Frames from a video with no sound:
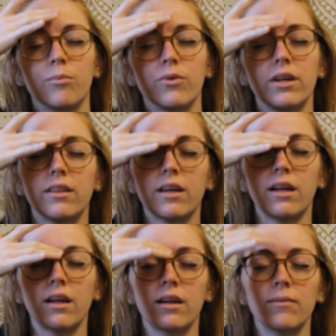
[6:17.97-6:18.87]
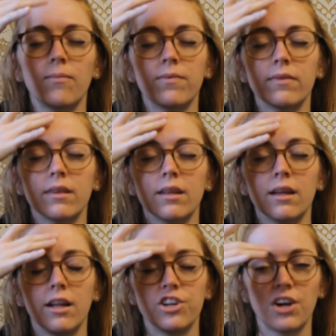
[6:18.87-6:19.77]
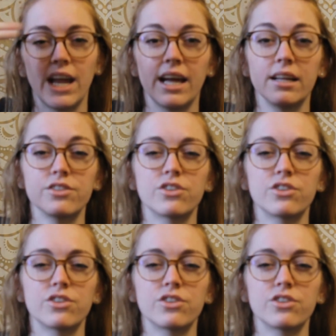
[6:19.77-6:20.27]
breathing in your hand.